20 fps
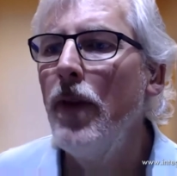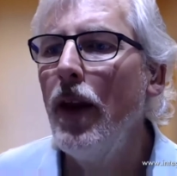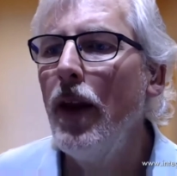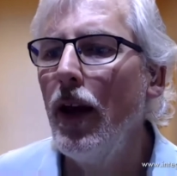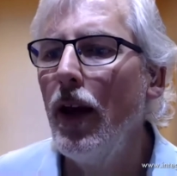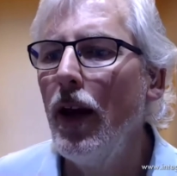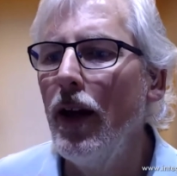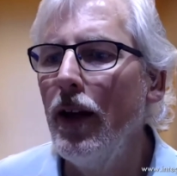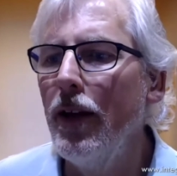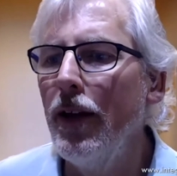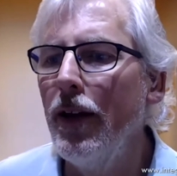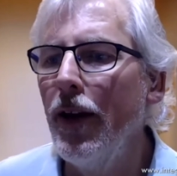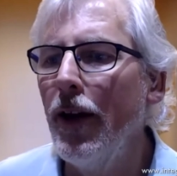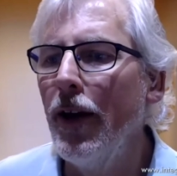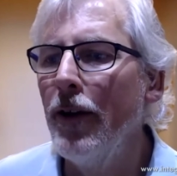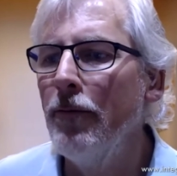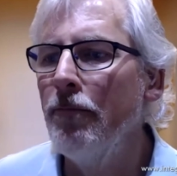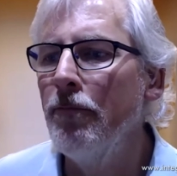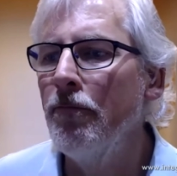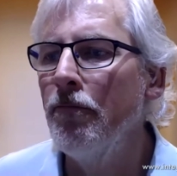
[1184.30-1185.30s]

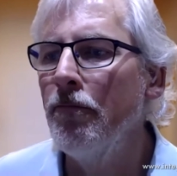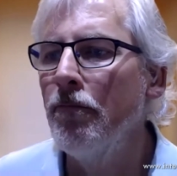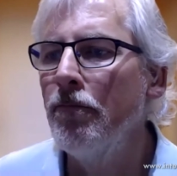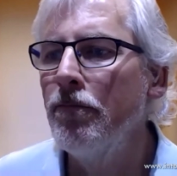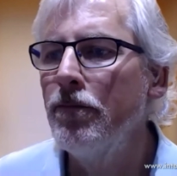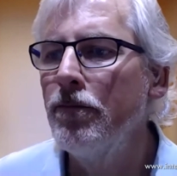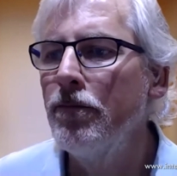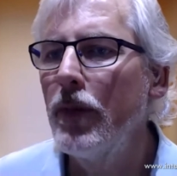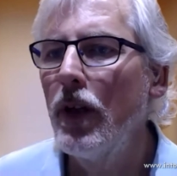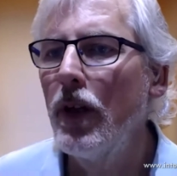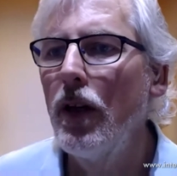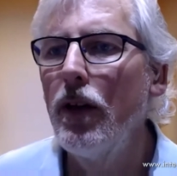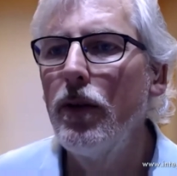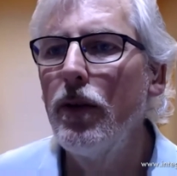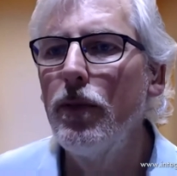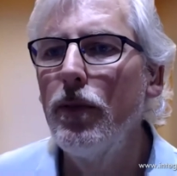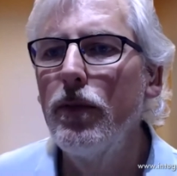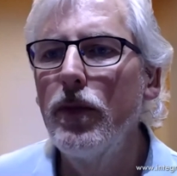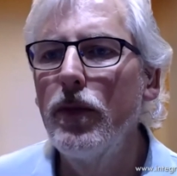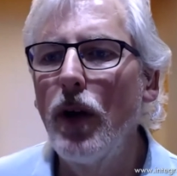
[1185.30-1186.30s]
in
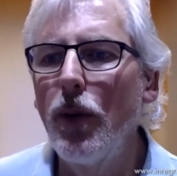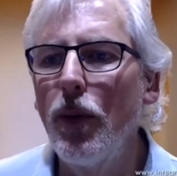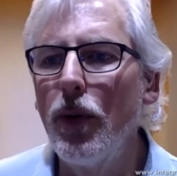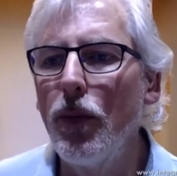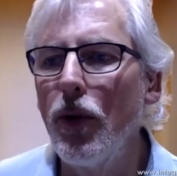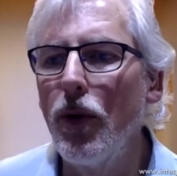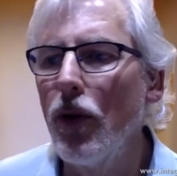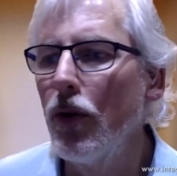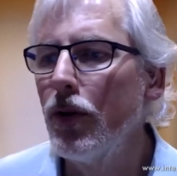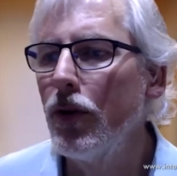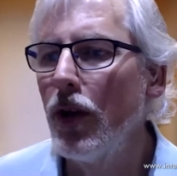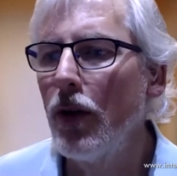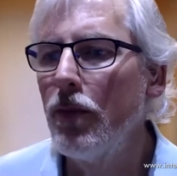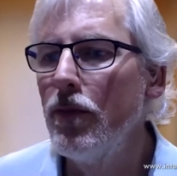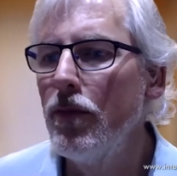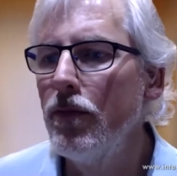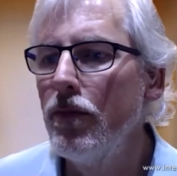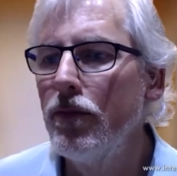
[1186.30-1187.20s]
with audio,